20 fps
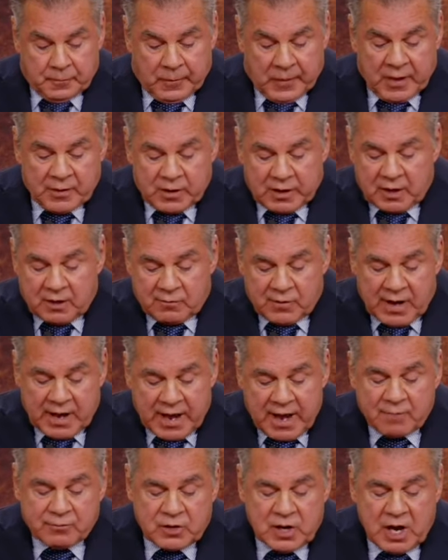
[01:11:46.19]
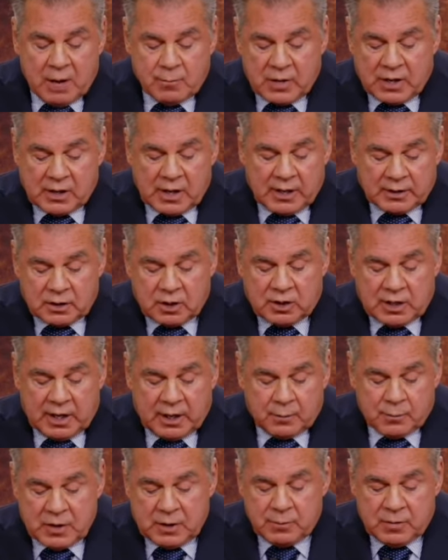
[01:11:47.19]
And then, if I have time, I'd like to
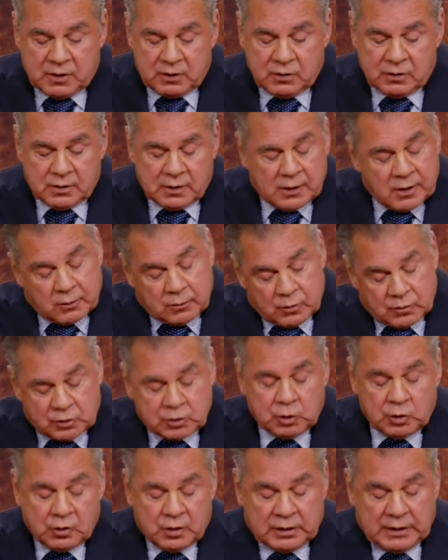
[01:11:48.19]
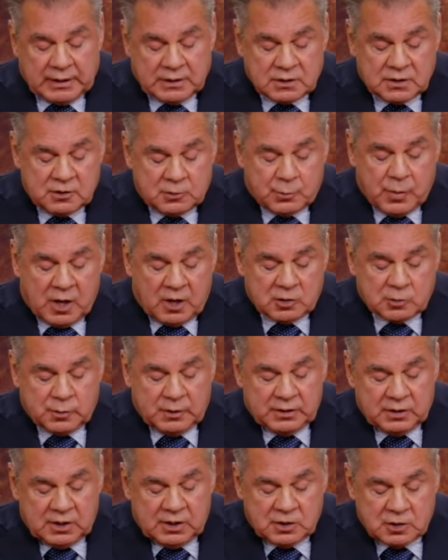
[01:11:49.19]
take maybe uh, two of the lessons
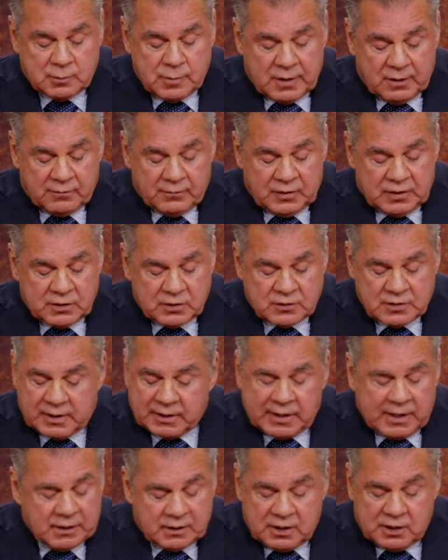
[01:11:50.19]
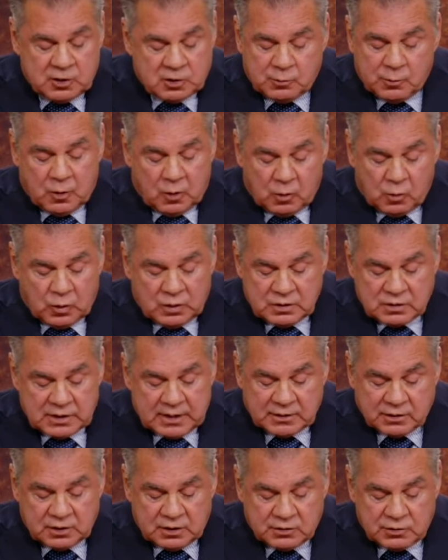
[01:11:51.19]
possibly and teach about visions. I can't teach them all in one
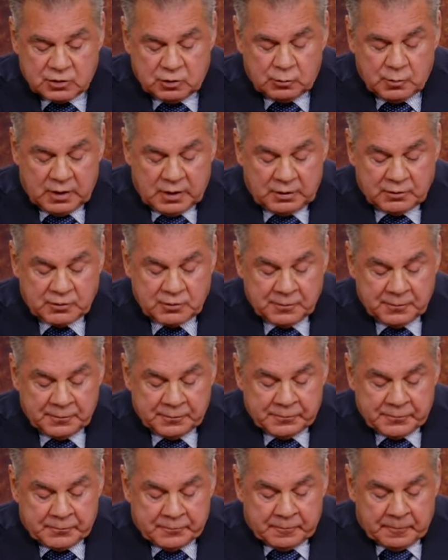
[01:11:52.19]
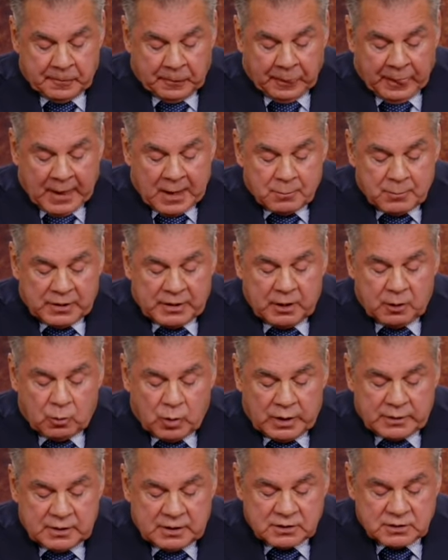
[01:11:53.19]
session, it's too much. But
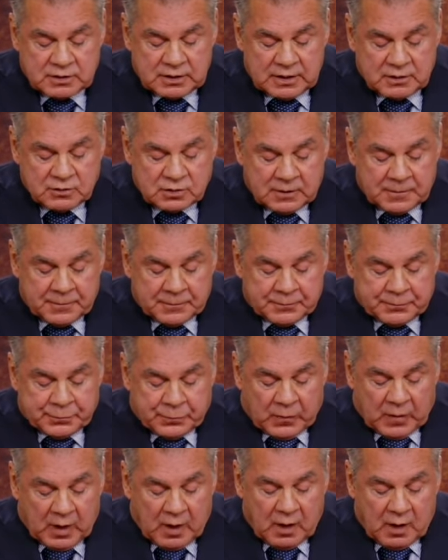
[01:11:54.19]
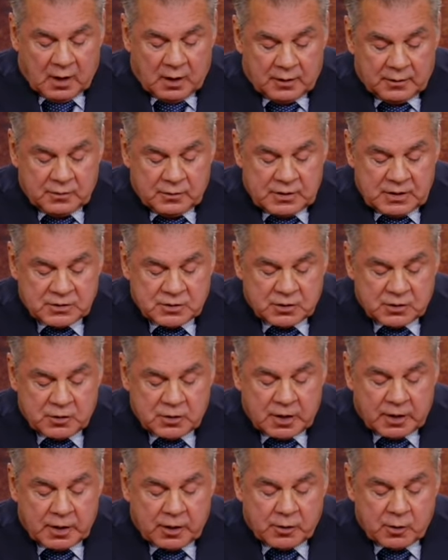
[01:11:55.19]
anyway, this says, uh, this is
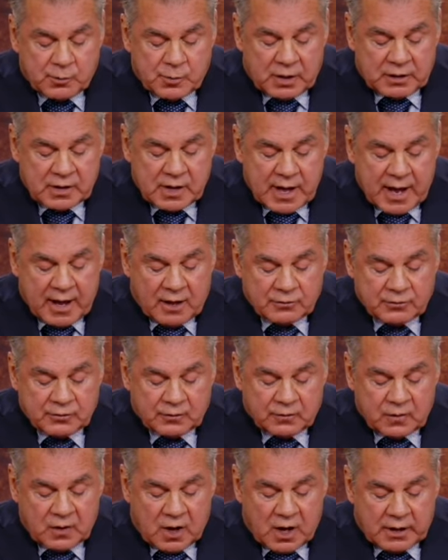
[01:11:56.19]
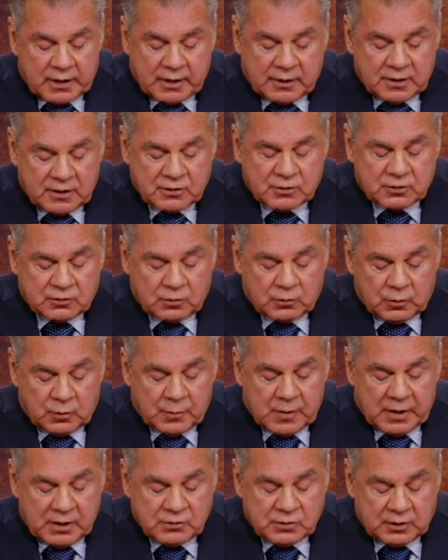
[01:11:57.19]
none other but the house of God, and this is
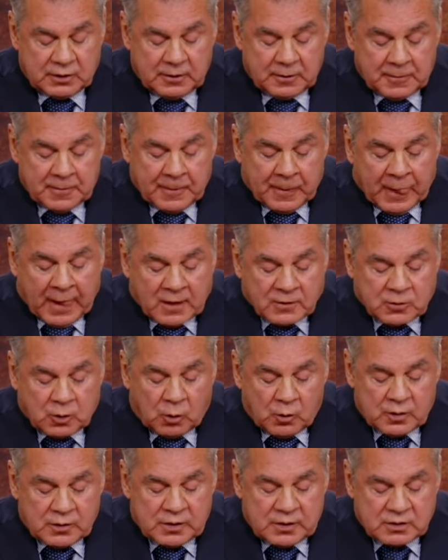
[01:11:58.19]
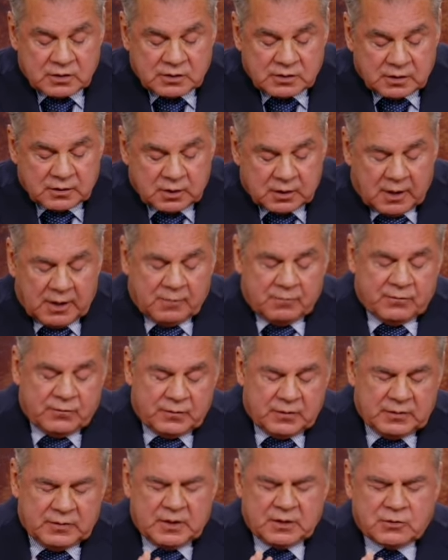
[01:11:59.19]
amazing here. So this,
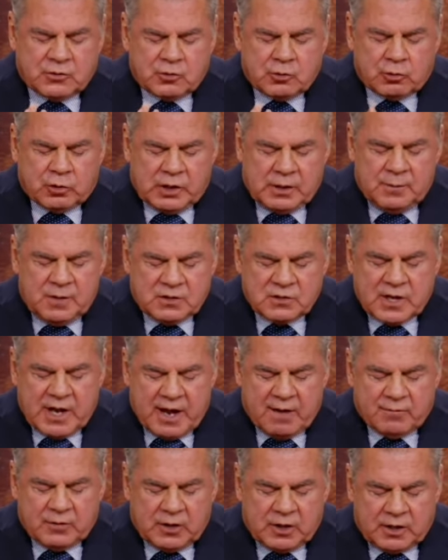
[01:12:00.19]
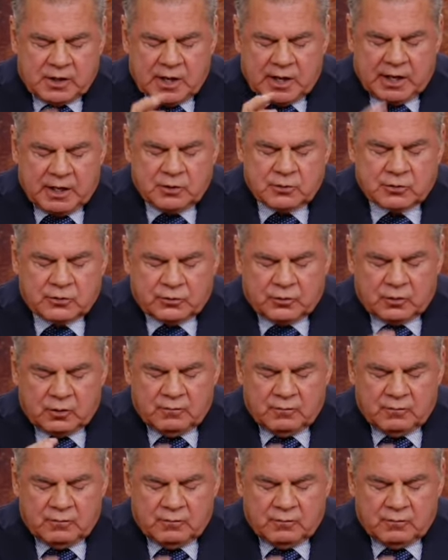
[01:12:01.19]
this dream he's having, and the angels are